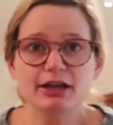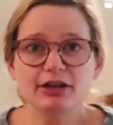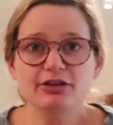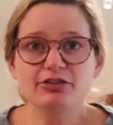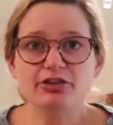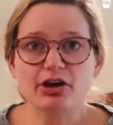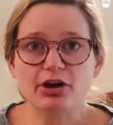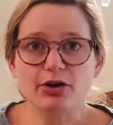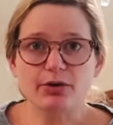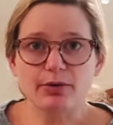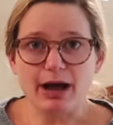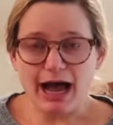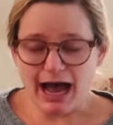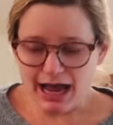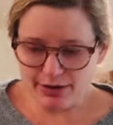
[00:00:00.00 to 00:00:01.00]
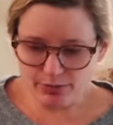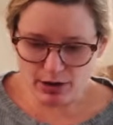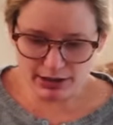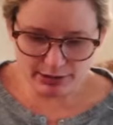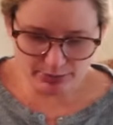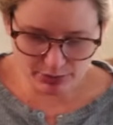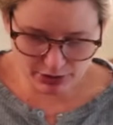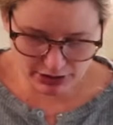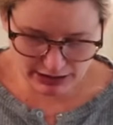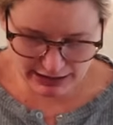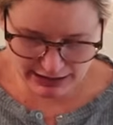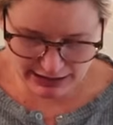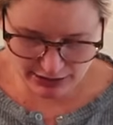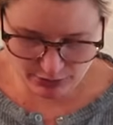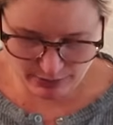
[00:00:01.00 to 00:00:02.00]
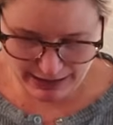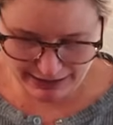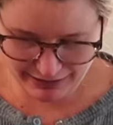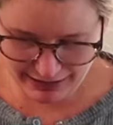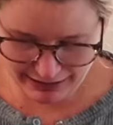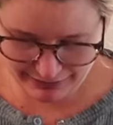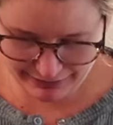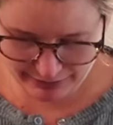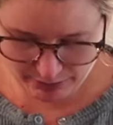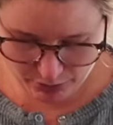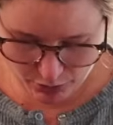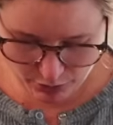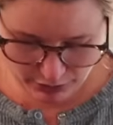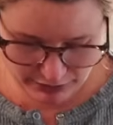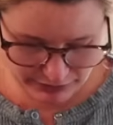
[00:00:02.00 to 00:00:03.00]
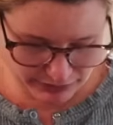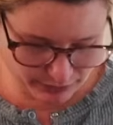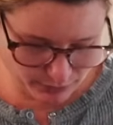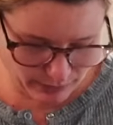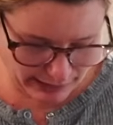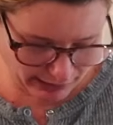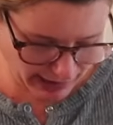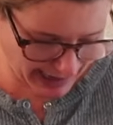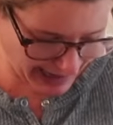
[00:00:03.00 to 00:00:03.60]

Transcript: So I want to put it in a way that it supports where I